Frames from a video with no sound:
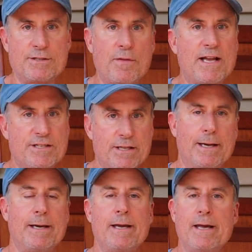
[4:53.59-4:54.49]
So that's
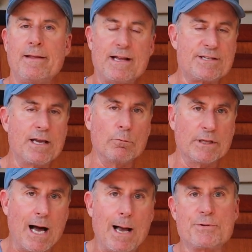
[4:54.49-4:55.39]
the
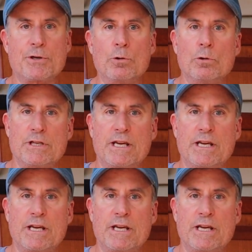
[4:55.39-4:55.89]
only obstacle